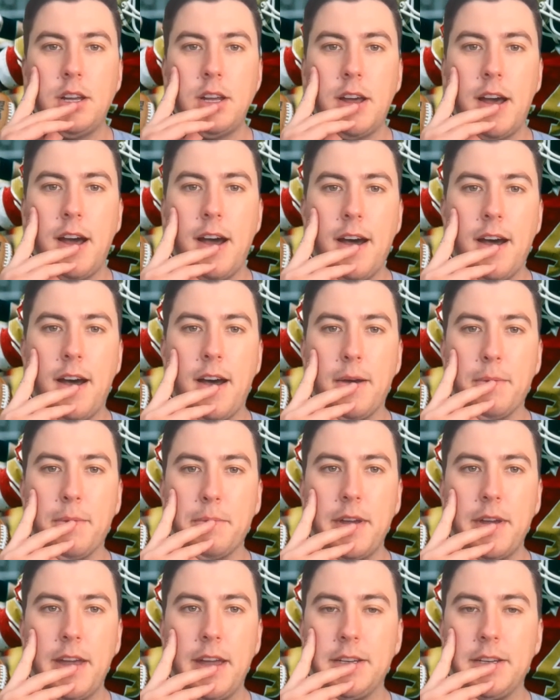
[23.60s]

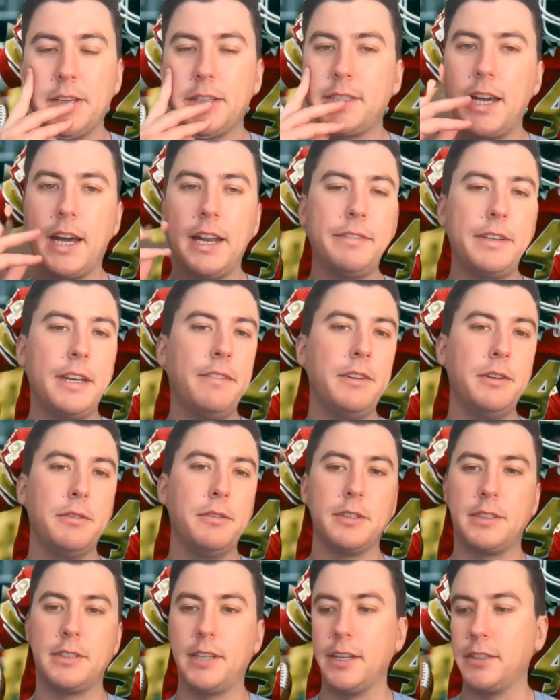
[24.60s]
and just kind of giving you
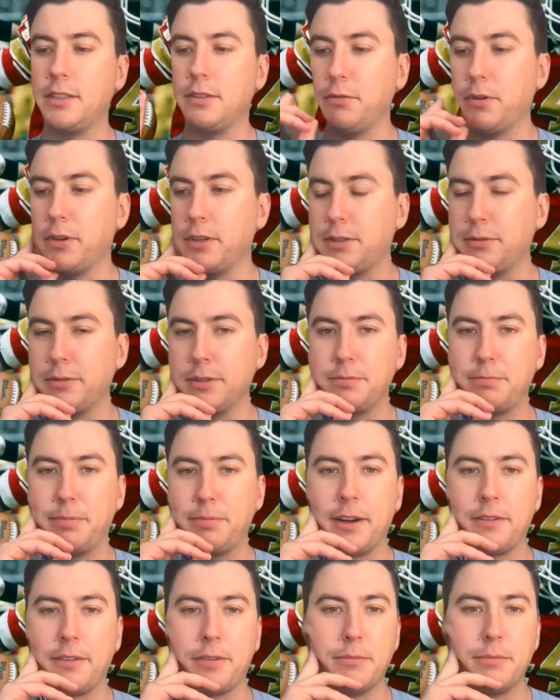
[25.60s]
a sense of what to
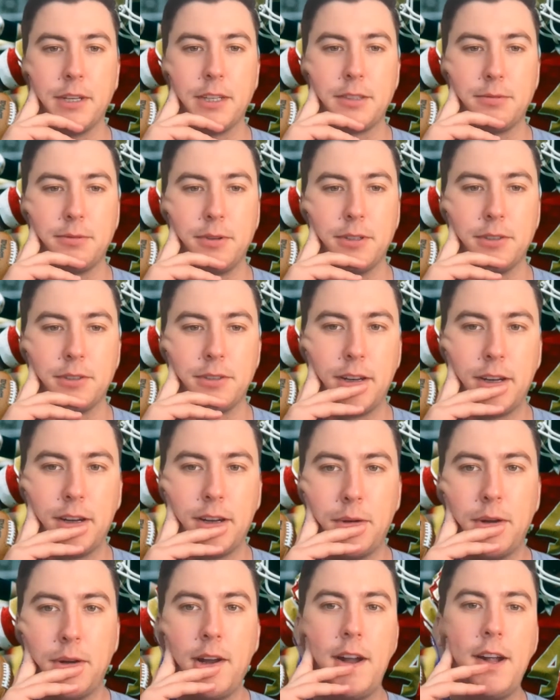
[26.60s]
expect from this one.
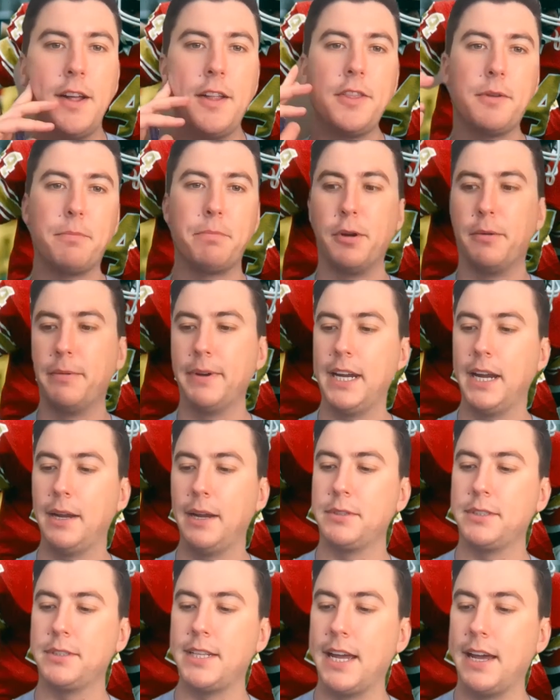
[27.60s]
So the
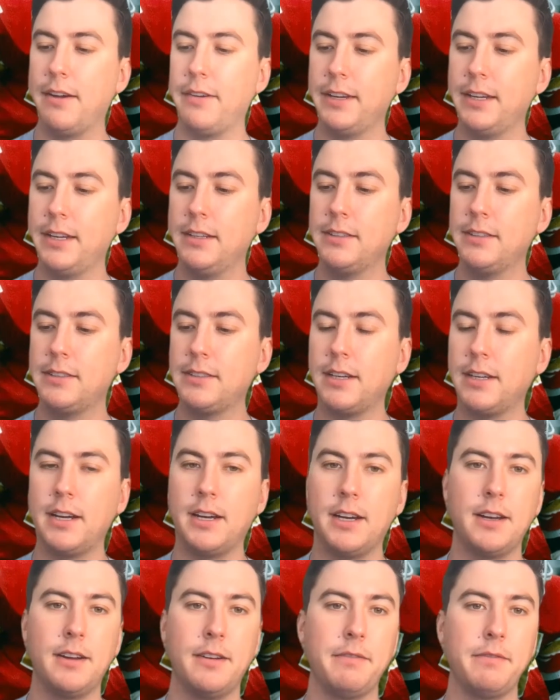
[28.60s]
Birmingham Stallions,
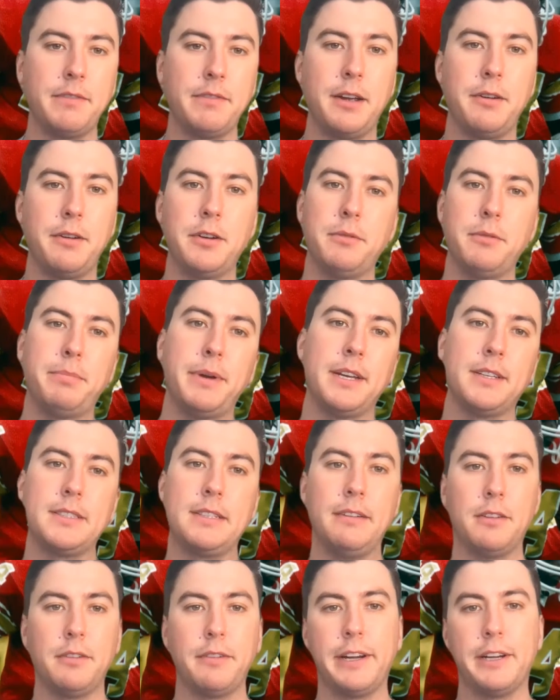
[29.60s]
they were the best
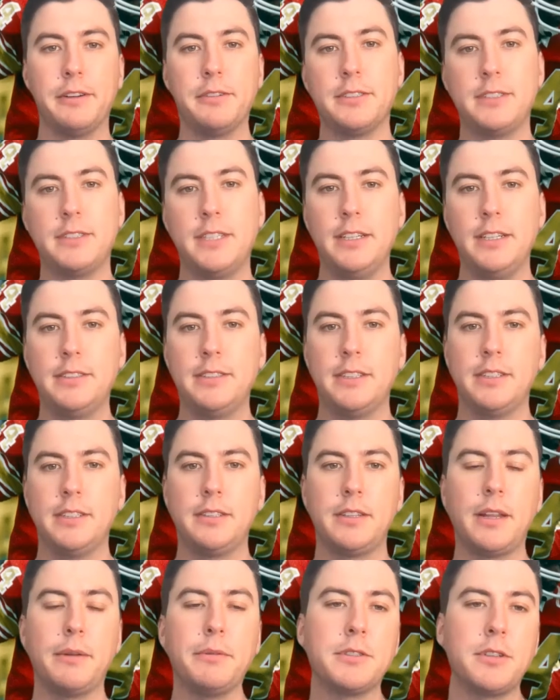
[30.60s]
team in the regular season.
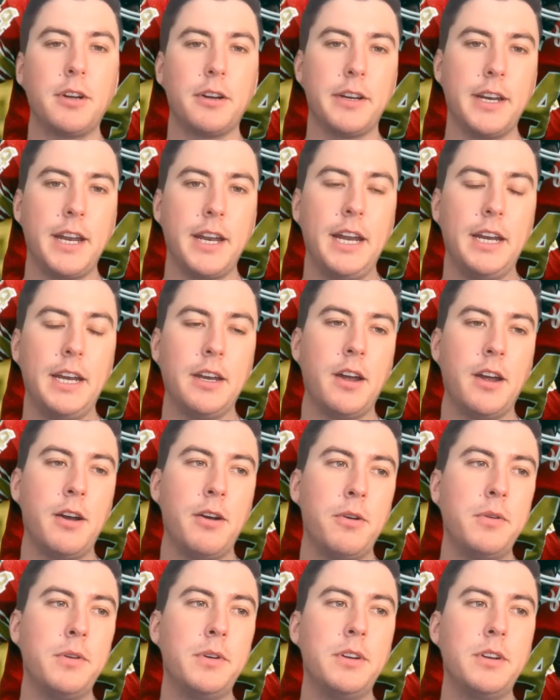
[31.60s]
They started
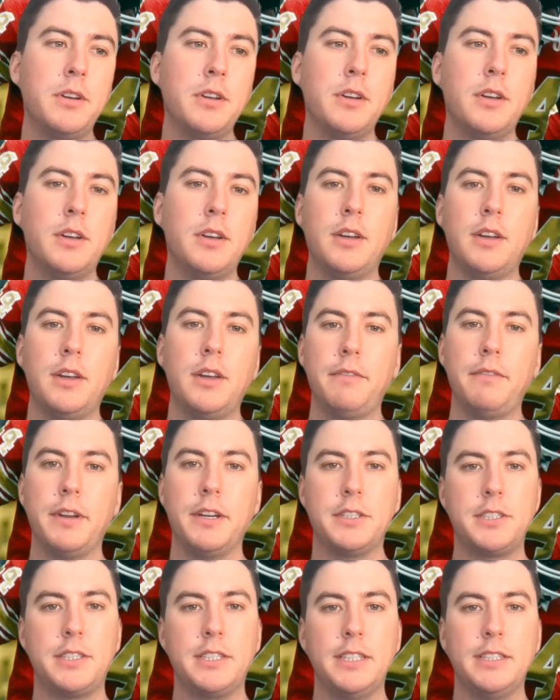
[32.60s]
8-0,
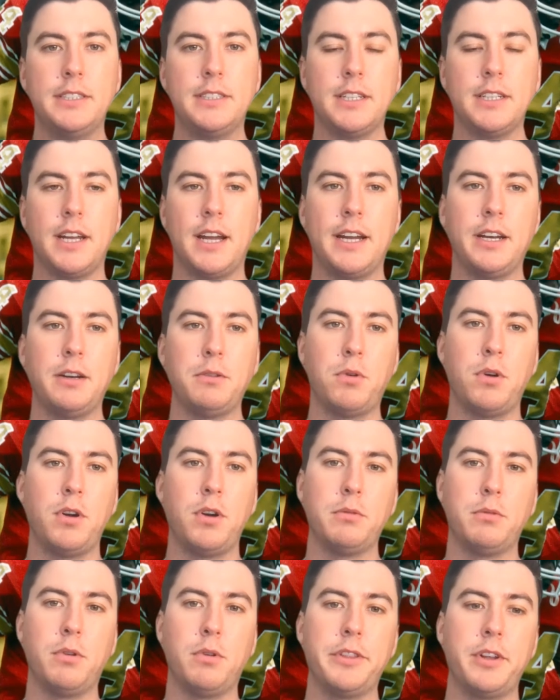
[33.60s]
finished the season
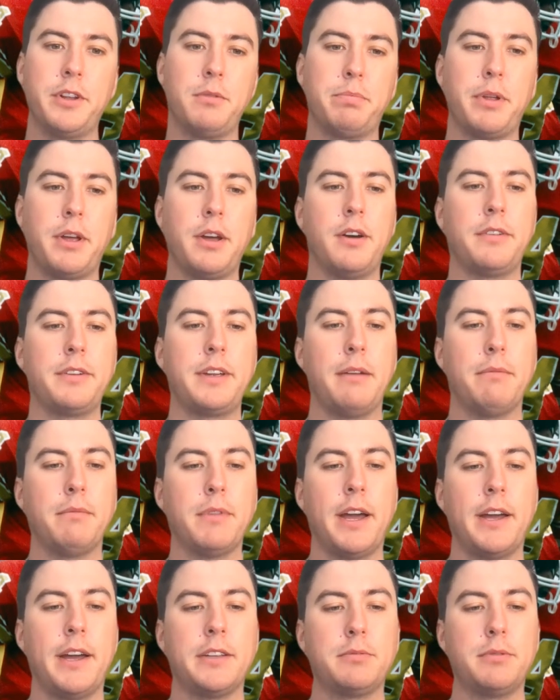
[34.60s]
9-1, won their playoff game
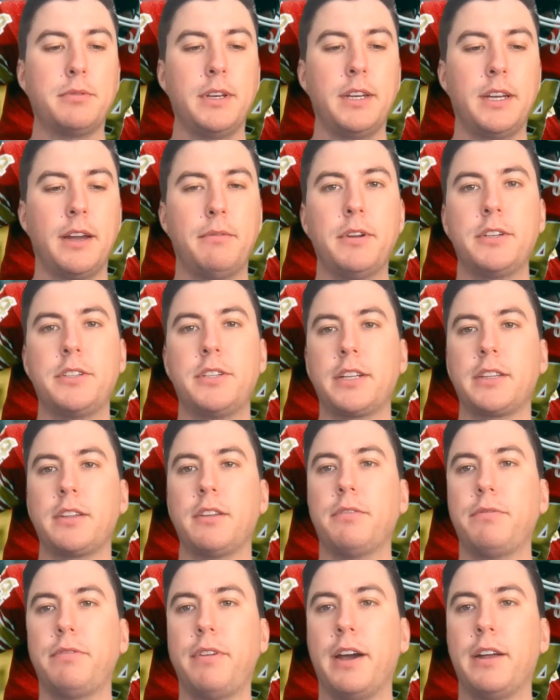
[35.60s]
last week. I'm going to check the
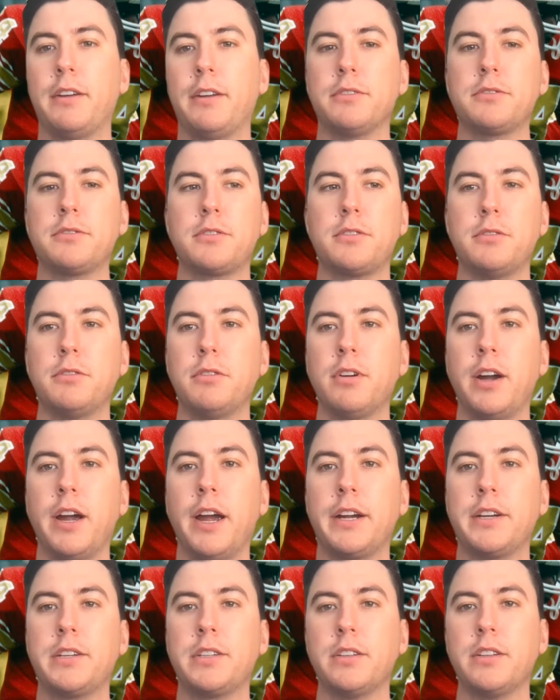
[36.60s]
final score
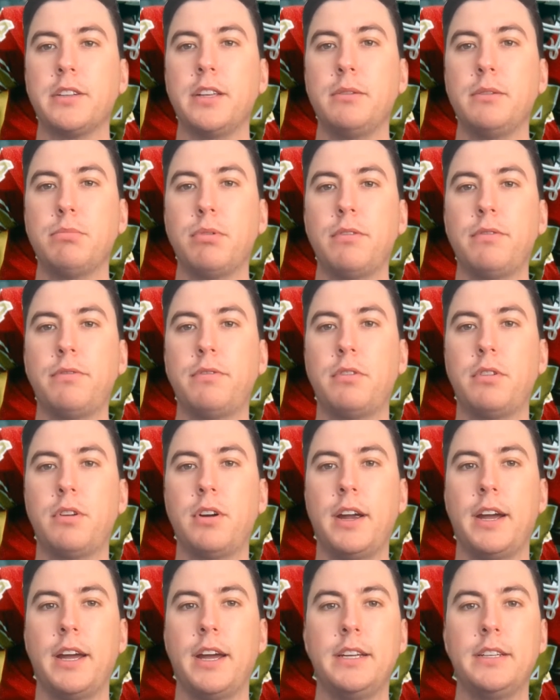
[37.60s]
actually
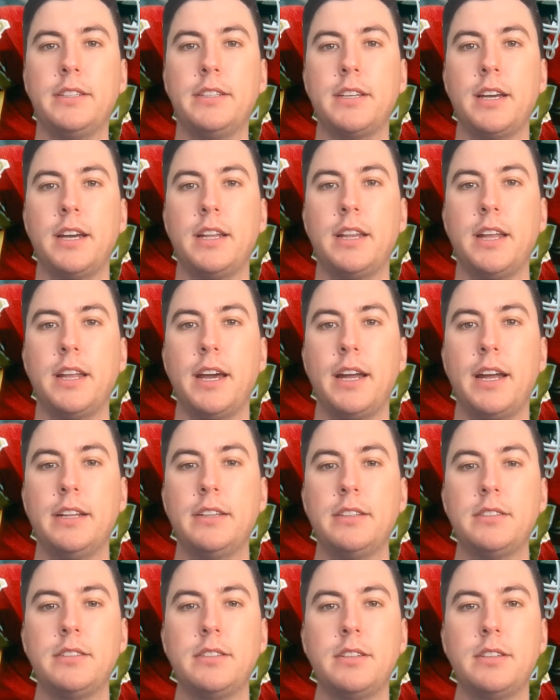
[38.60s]
before I say that.